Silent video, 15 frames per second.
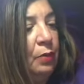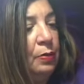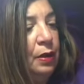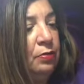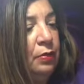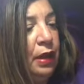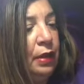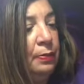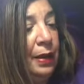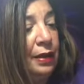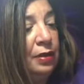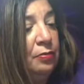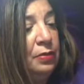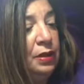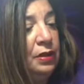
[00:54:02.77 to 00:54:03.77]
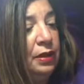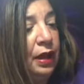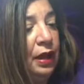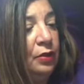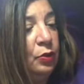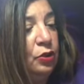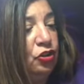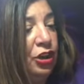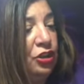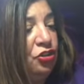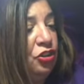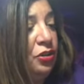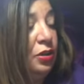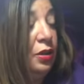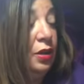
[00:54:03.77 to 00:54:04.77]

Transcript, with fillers: abandon, abandonment and rejection.